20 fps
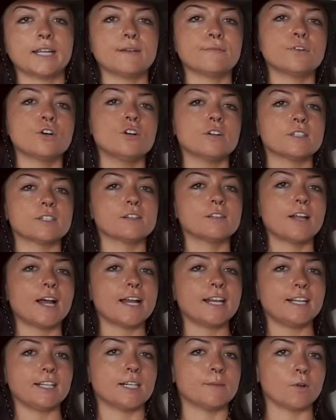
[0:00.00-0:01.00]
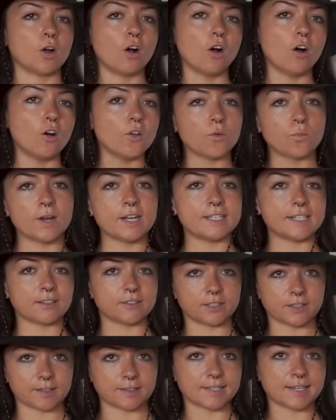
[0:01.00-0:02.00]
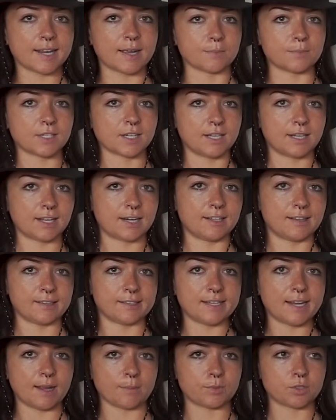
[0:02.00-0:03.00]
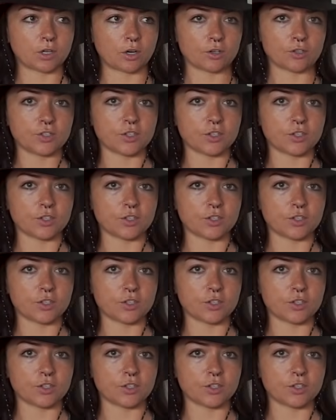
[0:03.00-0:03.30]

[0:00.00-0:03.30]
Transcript: They have hooks lining them all the way down to the tips, and then at the tips are